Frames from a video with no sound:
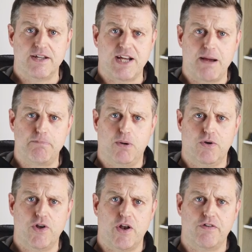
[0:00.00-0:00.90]
as I
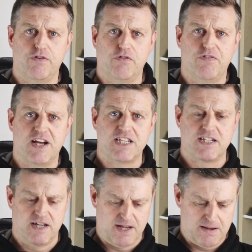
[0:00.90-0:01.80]
pulled on a
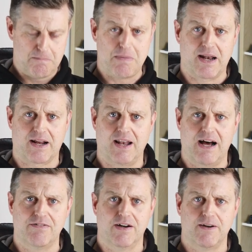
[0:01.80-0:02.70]
full-faced
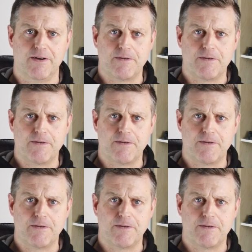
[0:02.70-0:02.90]
balaclava.